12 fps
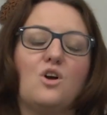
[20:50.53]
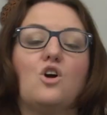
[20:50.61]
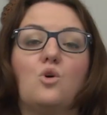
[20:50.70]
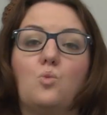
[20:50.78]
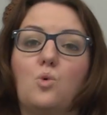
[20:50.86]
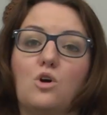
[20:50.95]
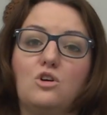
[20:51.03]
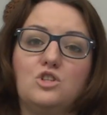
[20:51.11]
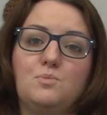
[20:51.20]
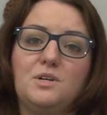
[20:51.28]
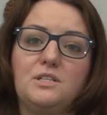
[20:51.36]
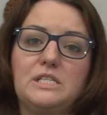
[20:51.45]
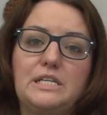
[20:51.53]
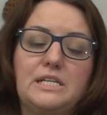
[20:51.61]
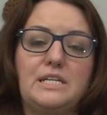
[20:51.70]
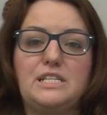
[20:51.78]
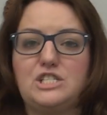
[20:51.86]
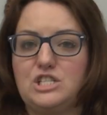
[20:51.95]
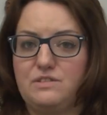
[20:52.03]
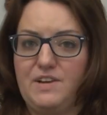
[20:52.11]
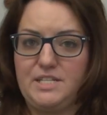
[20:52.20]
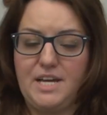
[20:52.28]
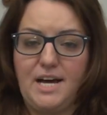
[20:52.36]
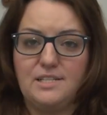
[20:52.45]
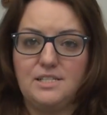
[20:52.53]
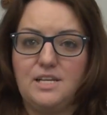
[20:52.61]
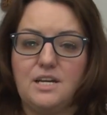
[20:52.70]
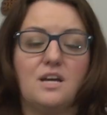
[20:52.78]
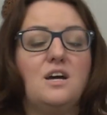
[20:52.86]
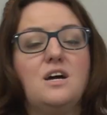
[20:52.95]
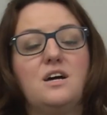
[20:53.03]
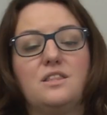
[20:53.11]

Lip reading: Her world building is just fantastic.